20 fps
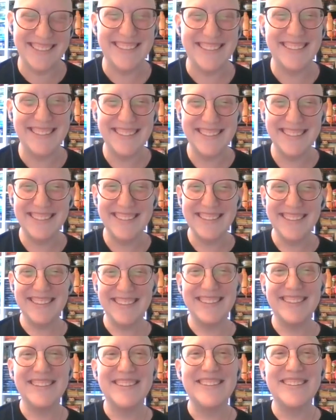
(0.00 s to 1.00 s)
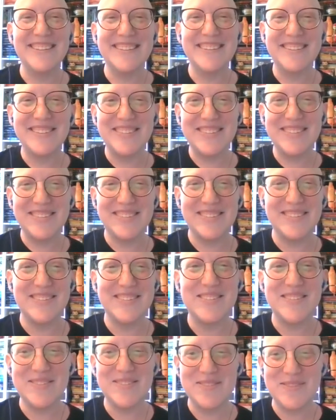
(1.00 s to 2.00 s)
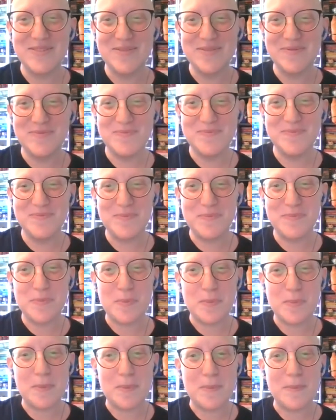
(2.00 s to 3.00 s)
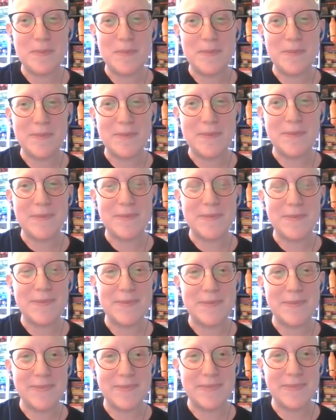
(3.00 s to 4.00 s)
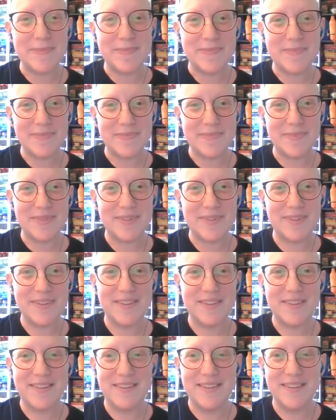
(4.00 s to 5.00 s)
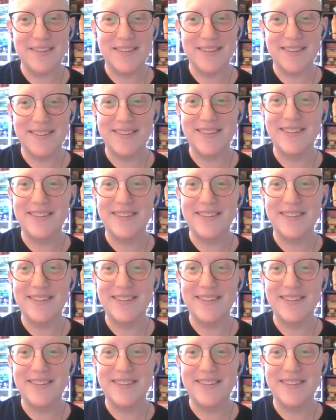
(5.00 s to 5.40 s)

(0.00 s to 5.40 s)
No words are spoken by the person on screen.